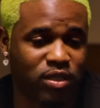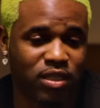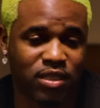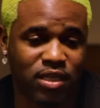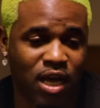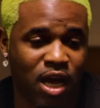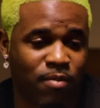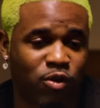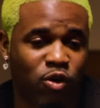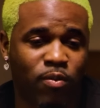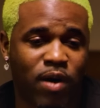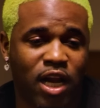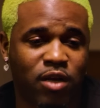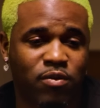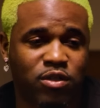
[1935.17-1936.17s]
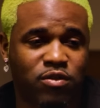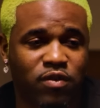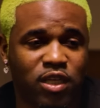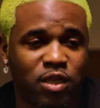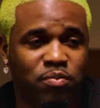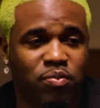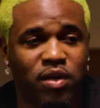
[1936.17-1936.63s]
time. Nobody was
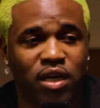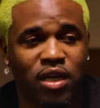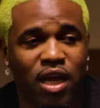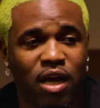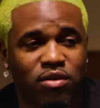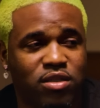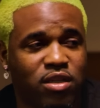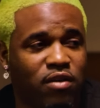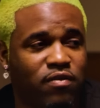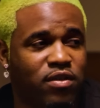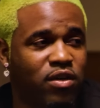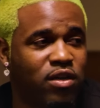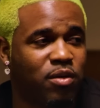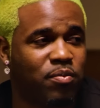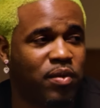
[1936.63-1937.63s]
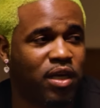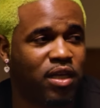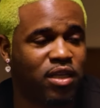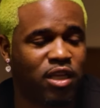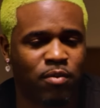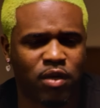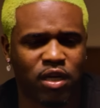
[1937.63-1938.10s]
really putting out stuff during the
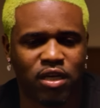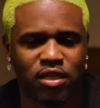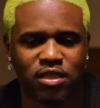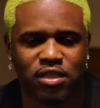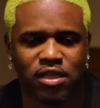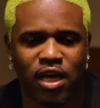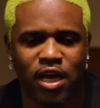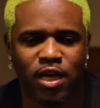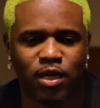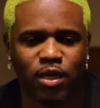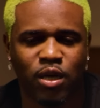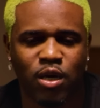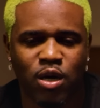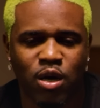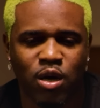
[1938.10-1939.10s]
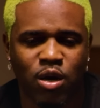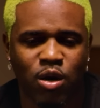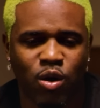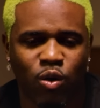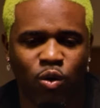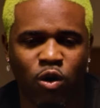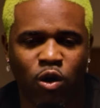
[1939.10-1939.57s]
pandemic, because it's like,
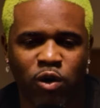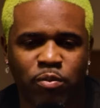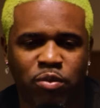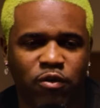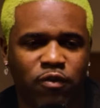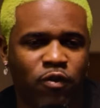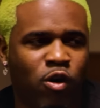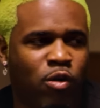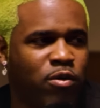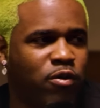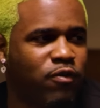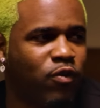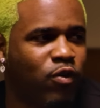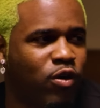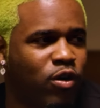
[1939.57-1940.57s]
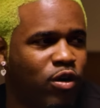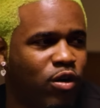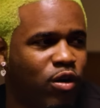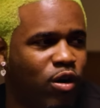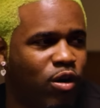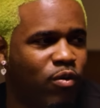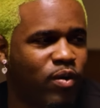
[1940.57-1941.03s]
who are we performing for,
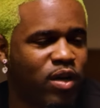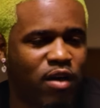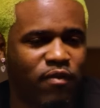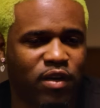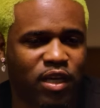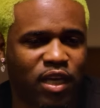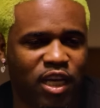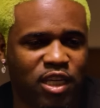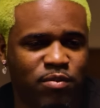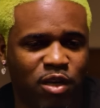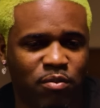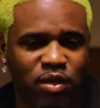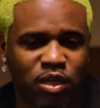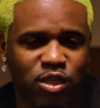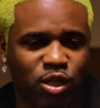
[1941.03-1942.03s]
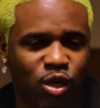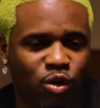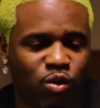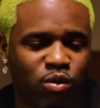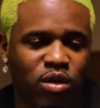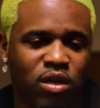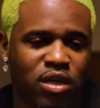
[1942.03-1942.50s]
or whatever the case may be.
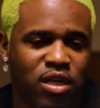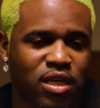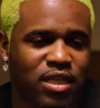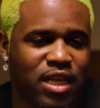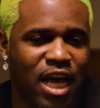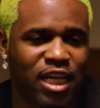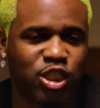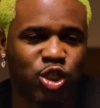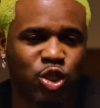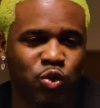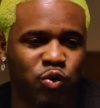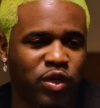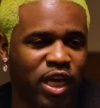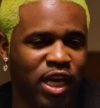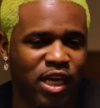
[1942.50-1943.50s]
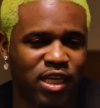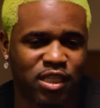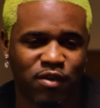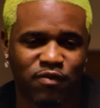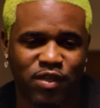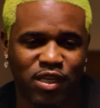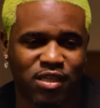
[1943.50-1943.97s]
So that's 2 years
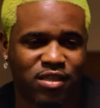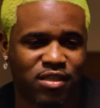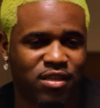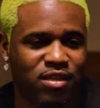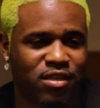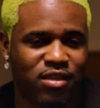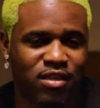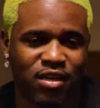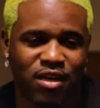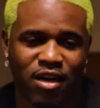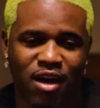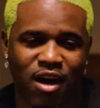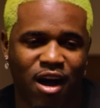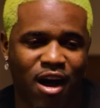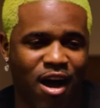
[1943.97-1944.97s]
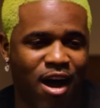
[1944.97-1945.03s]
of just, all